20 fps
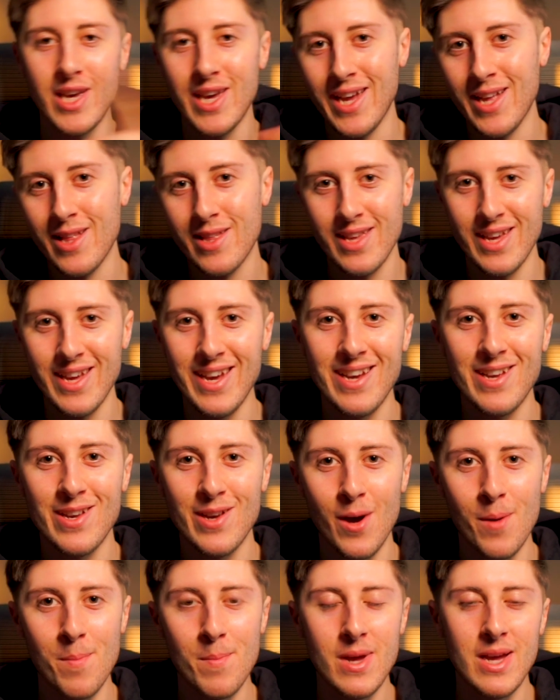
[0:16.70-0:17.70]
into
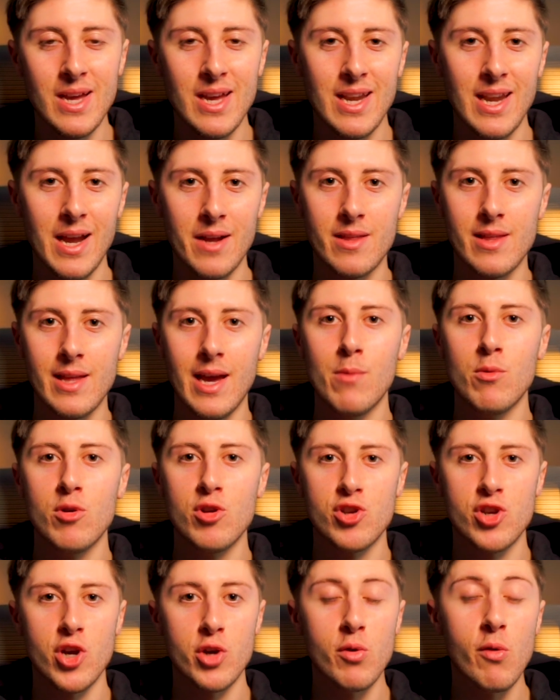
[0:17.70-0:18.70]
income. Now today I want to
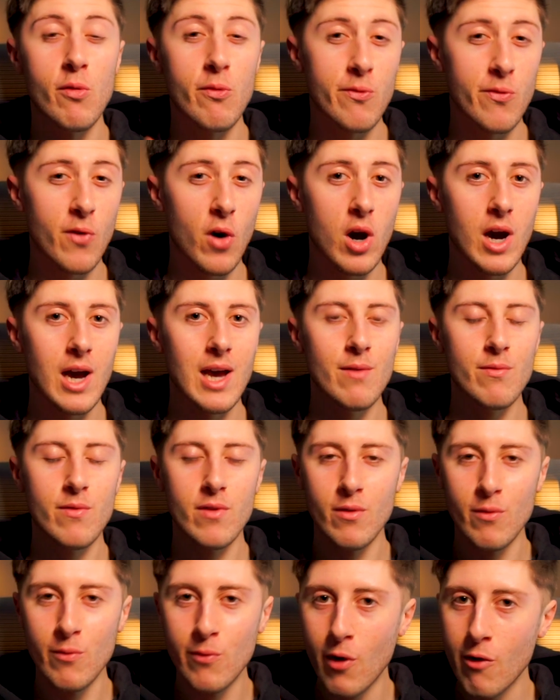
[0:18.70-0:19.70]
show you 5
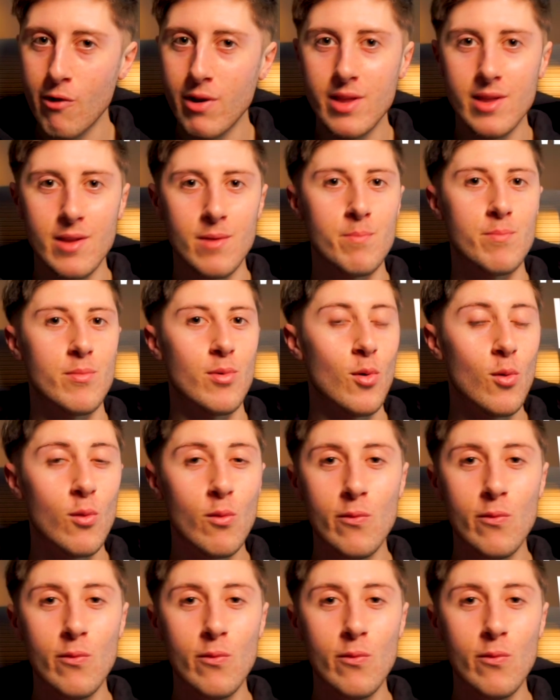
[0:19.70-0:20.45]
very simple,